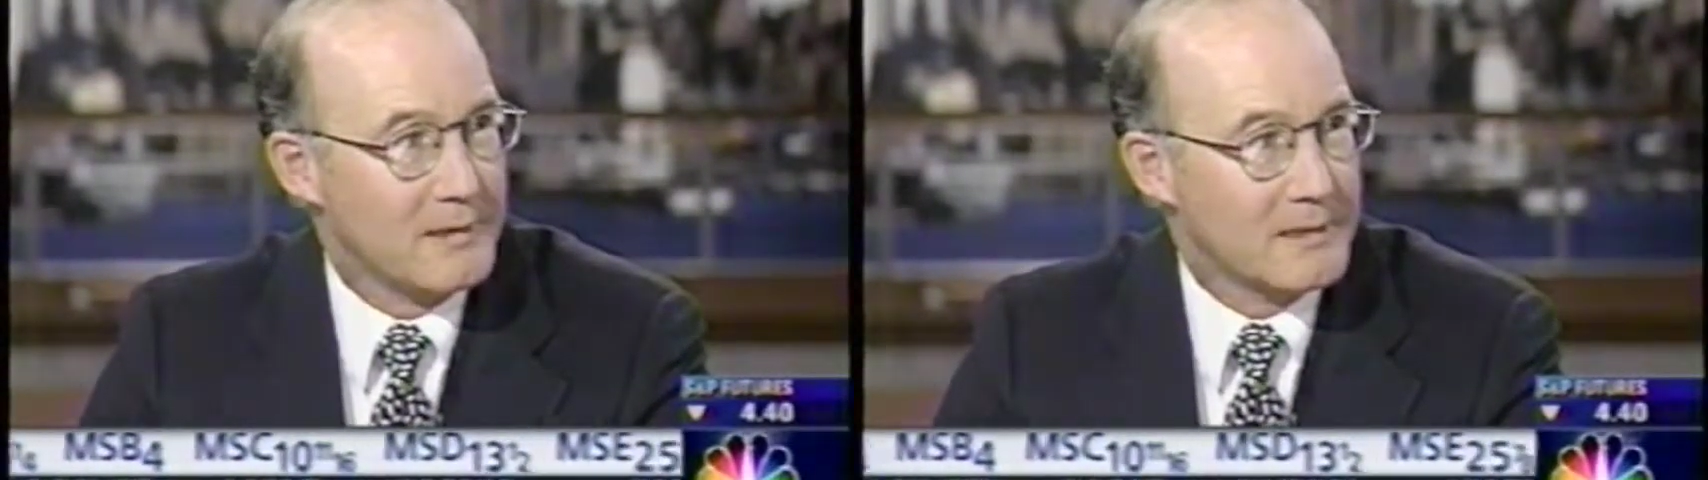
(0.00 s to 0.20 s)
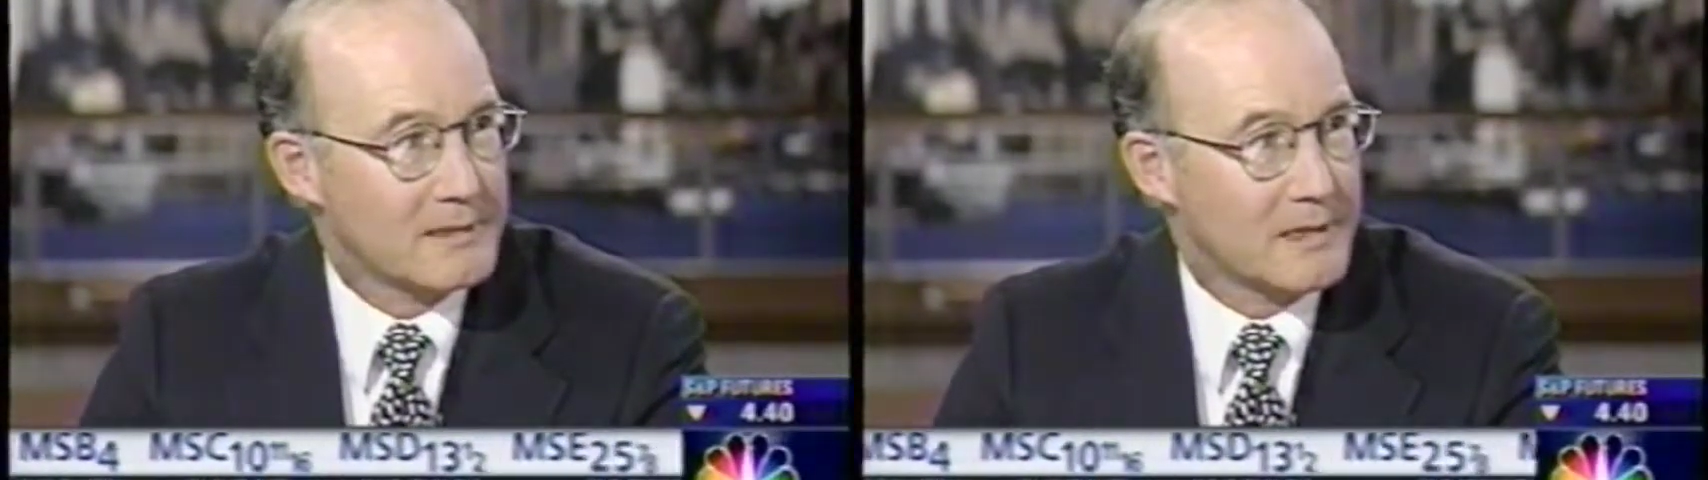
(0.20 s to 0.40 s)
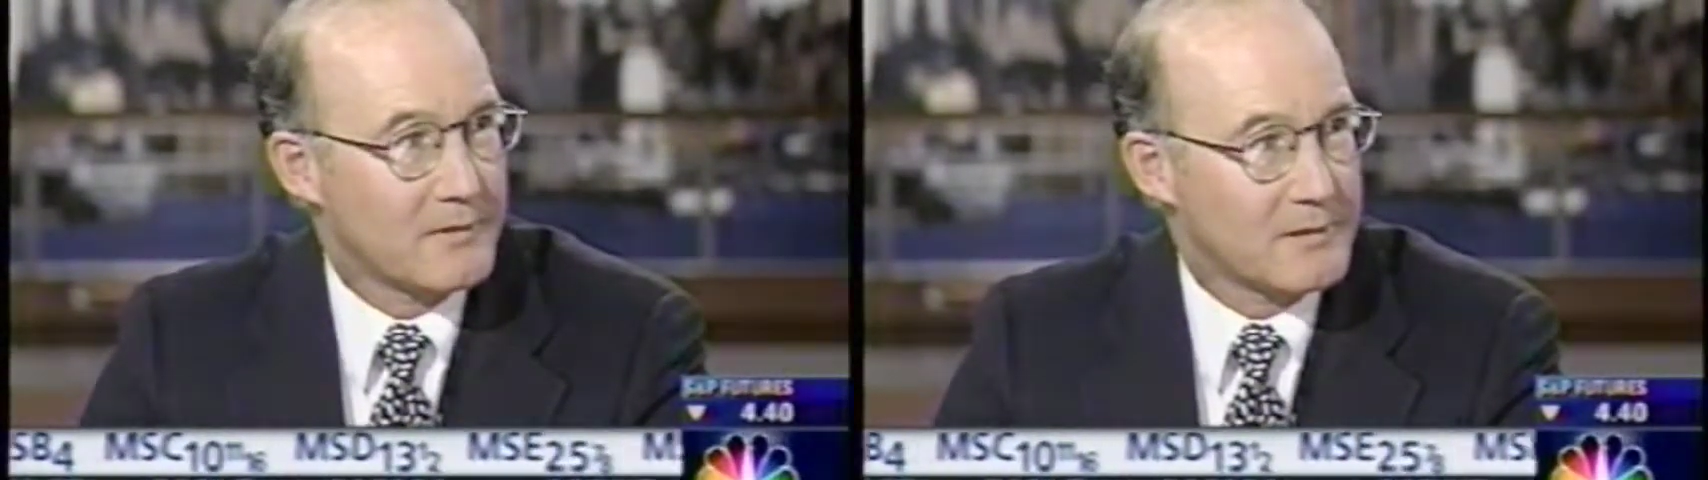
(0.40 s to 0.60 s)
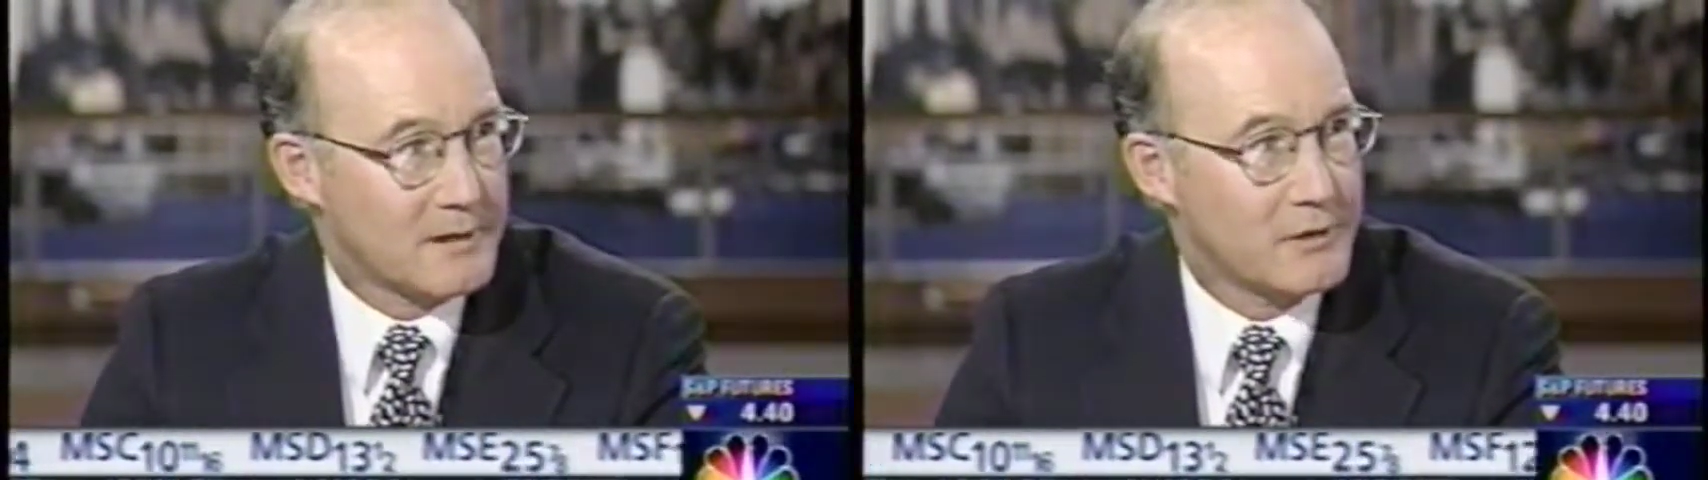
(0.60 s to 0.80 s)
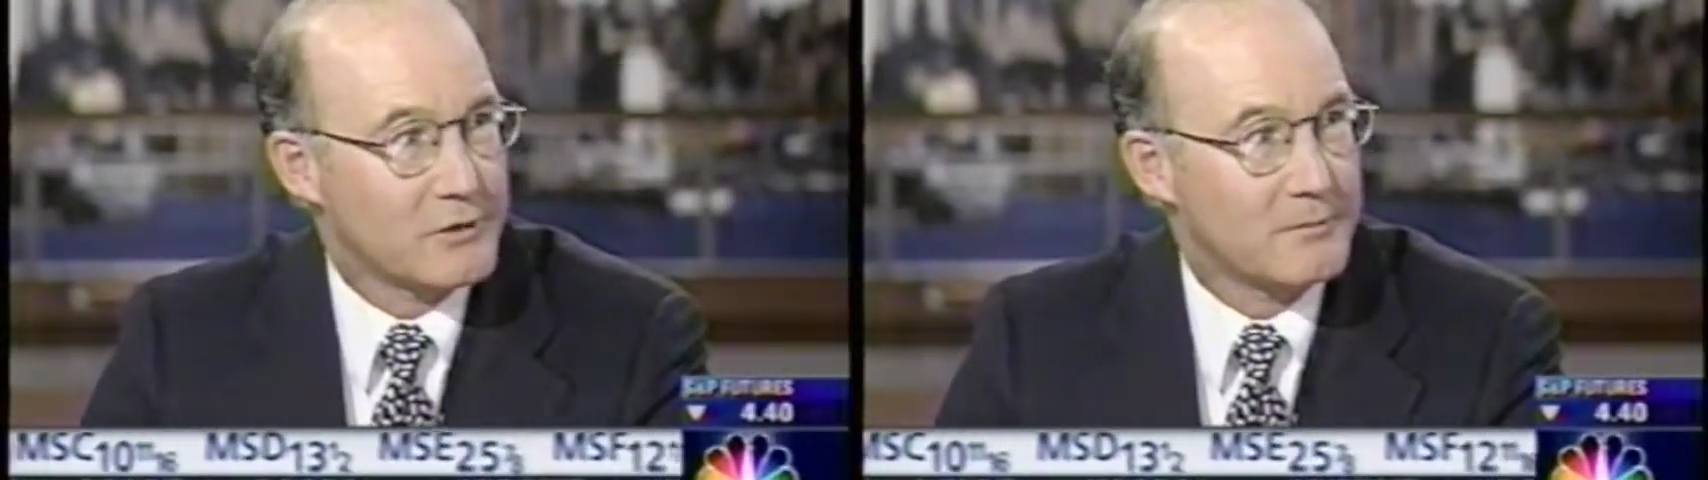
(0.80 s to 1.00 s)
the
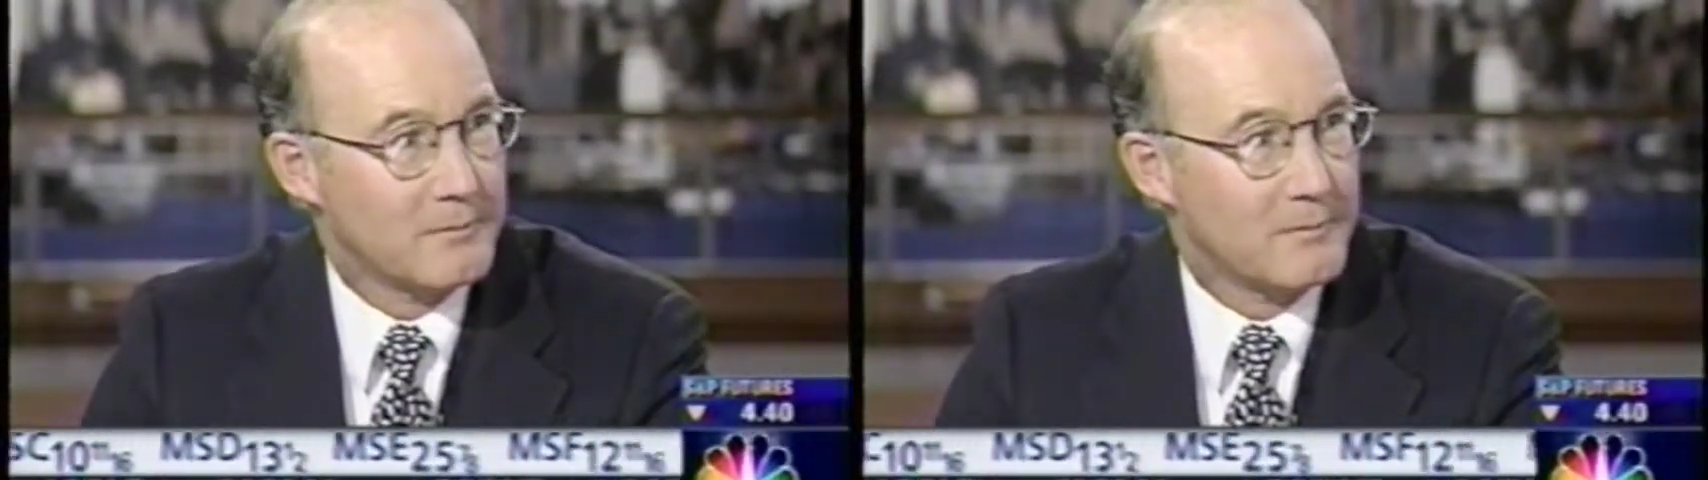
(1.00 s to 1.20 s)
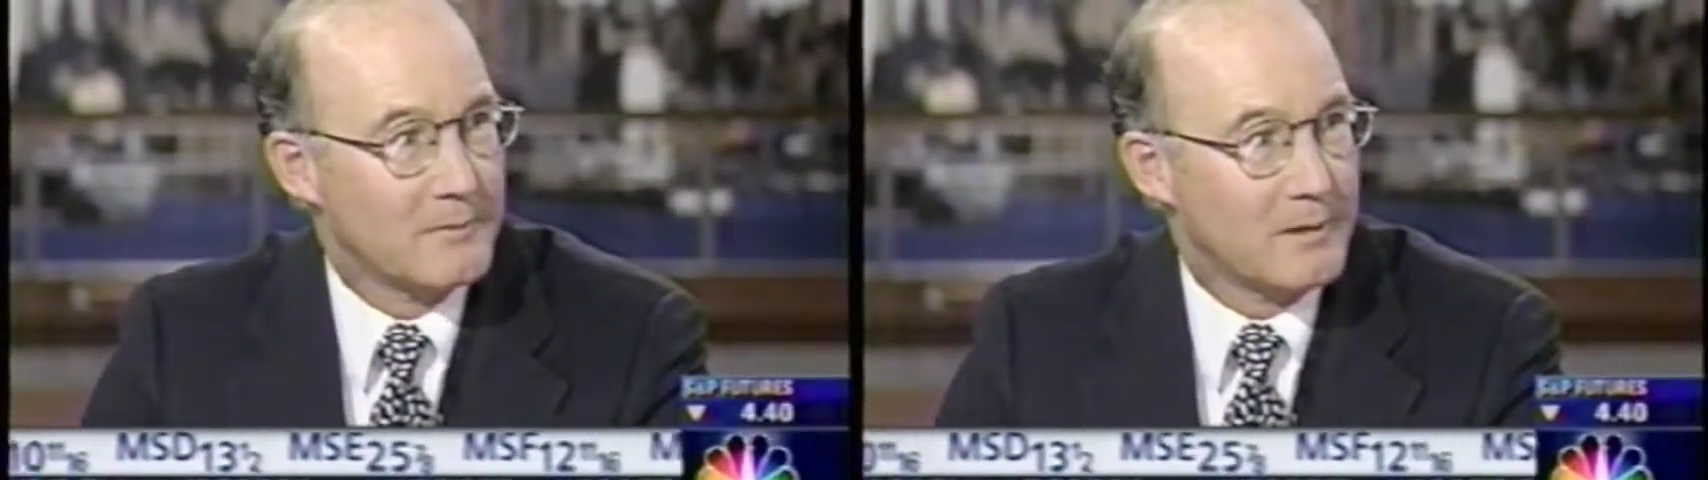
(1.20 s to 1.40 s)
Southeast Asia